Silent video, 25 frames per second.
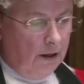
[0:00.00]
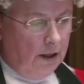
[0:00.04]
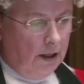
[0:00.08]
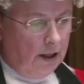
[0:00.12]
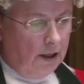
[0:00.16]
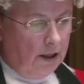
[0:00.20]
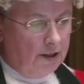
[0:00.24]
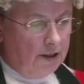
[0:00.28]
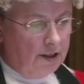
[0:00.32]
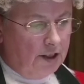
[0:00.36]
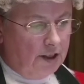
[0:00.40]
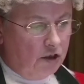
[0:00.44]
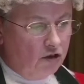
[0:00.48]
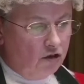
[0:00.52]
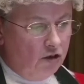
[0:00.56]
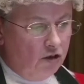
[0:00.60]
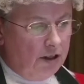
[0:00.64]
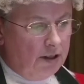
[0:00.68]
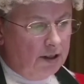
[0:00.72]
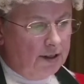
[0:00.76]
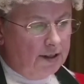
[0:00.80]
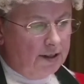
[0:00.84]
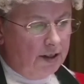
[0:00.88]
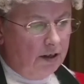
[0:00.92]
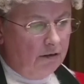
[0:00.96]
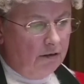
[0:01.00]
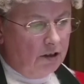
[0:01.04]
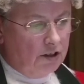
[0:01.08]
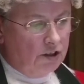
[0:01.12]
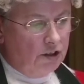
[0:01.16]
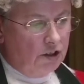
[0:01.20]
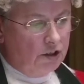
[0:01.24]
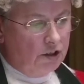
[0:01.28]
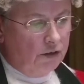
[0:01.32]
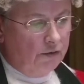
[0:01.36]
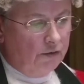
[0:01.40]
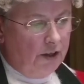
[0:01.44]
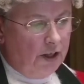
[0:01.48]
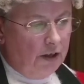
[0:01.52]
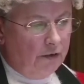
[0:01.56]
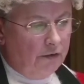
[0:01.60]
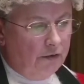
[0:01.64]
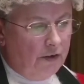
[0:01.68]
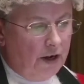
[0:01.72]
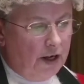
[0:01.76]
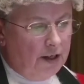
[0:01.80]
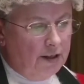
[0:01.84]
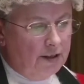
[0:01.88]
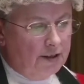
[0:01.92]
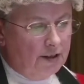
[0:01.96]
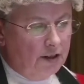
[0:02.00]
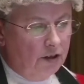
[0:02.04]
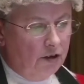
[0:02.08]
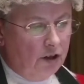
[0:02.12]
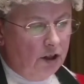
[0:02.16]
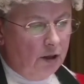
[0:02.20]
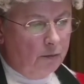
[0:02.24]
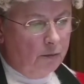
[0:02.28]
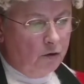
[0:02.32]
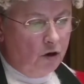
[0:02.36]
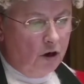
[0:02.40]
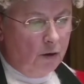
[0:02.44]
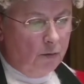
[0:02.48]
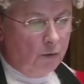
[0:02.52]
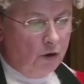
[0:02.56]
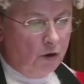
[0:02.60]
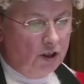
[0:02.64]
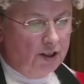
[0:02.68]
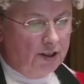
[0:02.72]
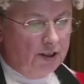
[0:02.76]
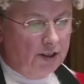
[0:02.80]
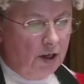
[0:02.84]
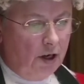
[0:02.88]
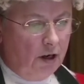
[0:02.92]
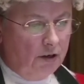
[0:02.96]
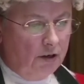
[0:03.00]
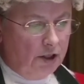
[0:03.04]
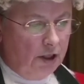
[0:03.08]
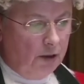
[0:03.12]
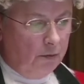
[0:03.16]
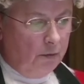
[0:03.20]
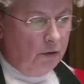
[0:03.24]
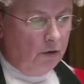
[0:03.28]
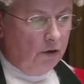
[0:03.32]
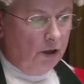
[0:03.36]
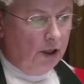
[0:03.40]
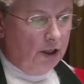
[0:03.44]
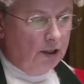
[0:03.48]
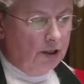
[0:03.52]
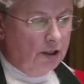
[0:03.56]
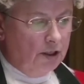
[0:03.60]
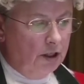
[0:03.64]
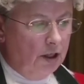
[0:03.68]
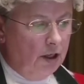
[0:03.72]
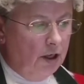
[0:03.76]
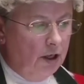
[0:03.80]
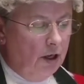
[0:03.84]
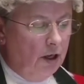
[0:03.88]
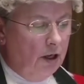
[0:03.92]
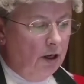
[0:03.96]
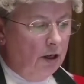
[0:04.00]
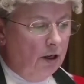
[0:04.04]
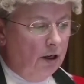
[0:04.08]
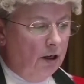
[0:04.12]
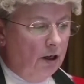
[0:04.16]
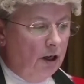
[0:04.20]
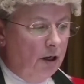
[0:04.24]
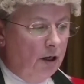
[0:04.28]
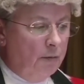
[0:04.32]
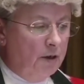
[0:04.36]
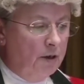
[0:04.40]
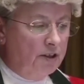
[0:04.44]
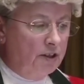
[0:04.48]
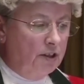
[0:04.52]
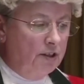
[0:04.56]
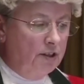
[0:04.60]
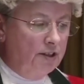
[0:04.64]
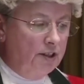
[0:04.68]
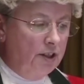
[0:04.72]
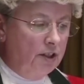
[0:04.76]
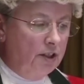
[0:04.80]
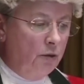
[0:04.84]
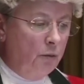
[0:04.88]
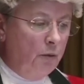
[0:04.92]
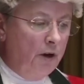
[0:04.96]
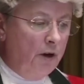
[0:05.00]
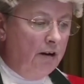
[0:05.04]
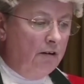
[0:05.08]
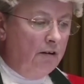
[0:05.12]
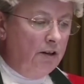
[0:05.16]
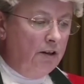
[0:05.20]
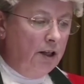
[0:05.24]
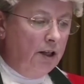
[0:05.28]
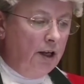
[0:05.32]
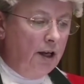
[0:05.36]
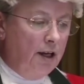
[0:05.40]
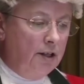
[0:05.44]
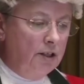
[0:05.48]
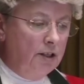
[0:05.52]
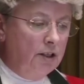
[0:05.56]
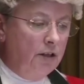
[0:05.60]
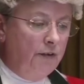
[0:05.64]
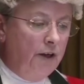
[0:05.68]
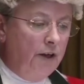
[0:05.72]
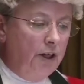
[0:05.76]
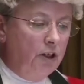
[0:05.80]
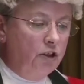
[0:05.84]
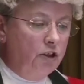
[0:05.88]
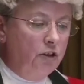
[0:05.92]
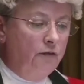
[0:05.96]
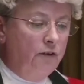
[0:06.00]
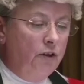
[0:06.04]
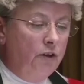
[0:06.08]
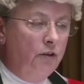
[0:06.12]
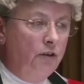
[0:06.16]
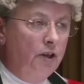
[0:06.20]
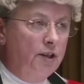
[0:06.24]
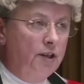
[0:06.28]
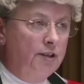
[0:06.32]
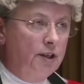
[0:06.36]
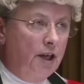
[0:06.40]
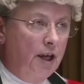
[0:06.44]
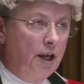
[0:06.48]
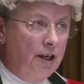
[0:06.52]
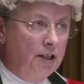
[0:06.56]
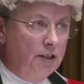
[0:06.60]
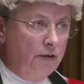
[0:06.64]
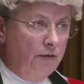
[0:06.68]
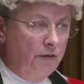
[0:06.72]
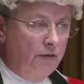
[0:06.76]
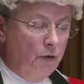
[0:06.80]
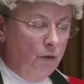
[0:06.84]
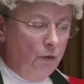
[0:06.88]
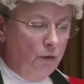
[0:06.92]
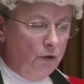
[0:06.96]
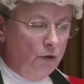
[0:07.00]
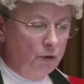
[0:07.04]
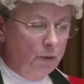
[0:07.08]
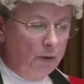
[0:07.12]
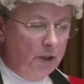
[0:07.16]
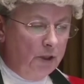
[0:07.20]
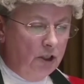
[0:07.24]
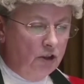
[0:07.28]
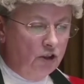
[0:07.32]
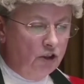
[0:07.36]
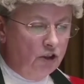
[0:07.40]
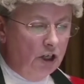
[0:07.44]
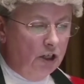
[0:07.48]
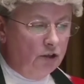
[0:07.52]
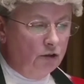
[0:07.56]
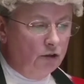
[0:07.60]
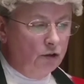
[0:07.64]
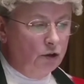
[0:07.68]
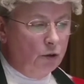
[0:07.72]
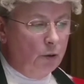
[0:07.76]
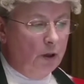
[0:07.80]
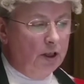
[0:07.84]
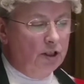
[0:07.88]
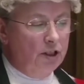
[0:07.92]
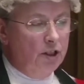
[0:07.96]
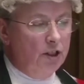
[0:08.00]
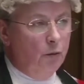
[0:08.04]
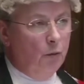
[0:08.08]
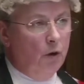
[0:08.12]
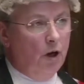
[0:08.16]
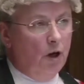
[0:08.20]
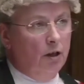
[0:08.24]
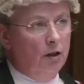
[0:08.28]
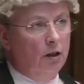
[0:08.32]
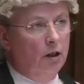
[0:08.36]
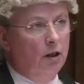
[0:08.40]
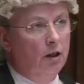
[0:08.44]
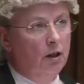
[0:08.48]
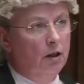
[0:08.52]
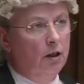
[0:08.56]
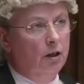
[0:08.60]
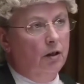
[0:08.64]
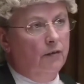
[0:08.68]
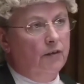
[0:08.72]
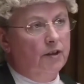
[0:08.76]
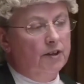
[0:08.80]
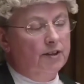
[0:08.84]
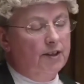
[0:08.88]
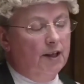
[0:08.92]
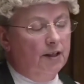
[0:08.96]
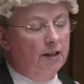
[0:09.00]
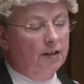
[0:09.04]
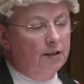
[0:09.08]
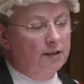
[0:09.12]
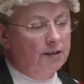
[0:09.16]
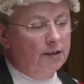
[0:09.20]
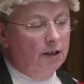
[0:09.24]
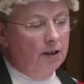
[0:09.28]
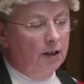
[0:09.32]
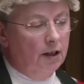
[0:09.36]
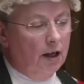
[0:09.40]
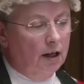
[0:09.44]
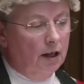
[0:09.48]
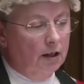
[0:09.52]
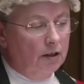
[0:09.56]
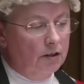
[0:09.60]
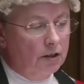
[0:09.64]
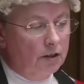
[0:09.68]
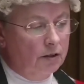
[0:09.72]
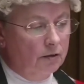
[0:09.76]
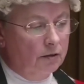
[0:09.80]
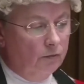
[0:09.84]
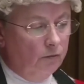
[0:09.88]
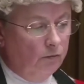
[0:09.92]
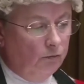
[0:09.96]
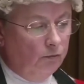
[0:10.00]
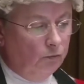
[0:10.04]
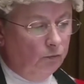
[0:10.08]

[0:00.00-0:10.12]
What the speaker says: In considering the seriousness of the offence and the appropriate starting point, I must consider where in the case of each of you this case falls within Schedule 21 of the Sentencing Act.